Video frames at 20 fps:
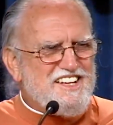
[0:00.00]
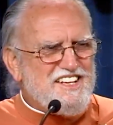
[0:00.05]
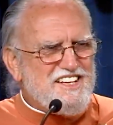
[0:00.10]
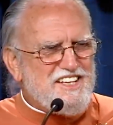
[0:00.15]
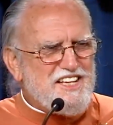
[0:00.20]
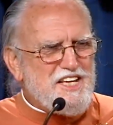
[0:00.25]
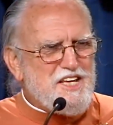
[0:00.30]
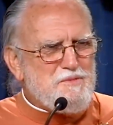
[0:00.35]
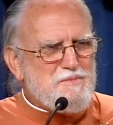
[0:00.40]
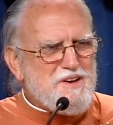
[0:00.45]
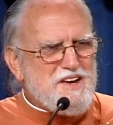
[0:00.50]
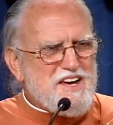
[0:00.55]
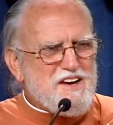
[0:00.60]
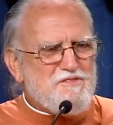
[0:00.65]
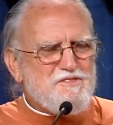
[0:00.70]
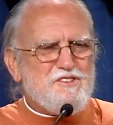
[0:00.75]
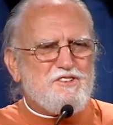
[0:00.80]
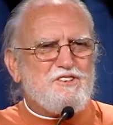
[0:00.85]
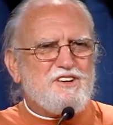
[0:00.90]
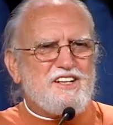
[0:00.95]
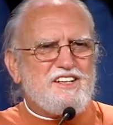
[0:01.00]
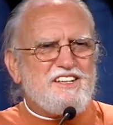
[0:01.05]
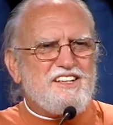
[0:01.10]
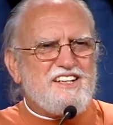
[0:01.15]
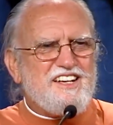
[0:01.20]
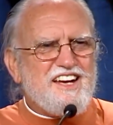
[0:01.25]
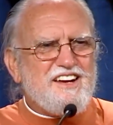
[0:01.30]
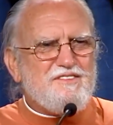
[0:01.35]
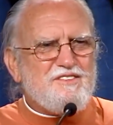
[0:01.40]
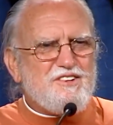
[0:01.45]
Keep after it,
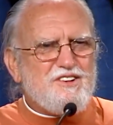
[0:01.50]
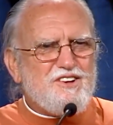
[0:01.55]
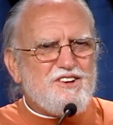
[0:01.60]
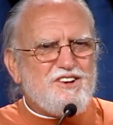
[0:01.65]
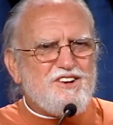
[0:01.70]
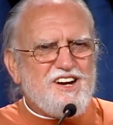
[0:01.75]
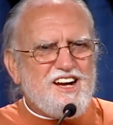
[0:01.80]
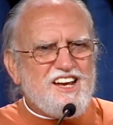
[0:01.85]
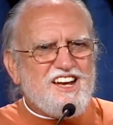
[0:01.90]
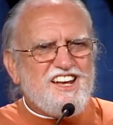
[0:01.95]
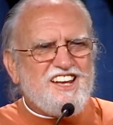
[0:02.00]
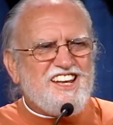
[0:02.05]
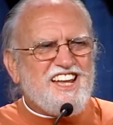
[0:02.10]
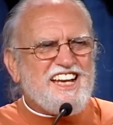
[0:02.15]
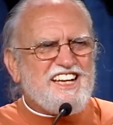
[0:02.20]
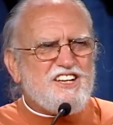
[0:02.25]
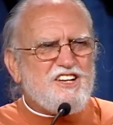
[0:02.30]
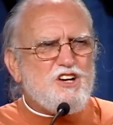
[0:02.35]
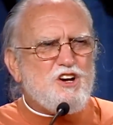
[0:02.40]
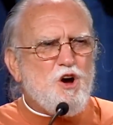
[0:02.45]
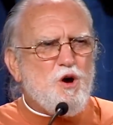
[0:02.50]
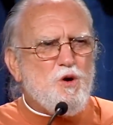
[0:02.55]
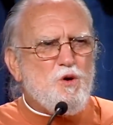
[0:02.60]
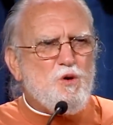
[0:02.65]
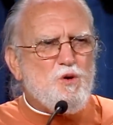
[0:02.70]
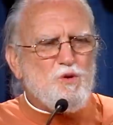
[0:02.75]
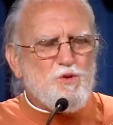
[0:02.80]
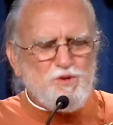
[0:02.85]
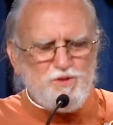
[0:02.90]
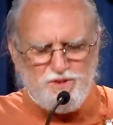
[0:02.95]
never let
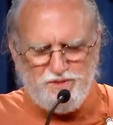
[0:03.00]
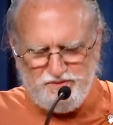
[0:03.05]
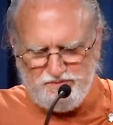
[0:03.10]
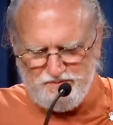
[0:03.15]
go.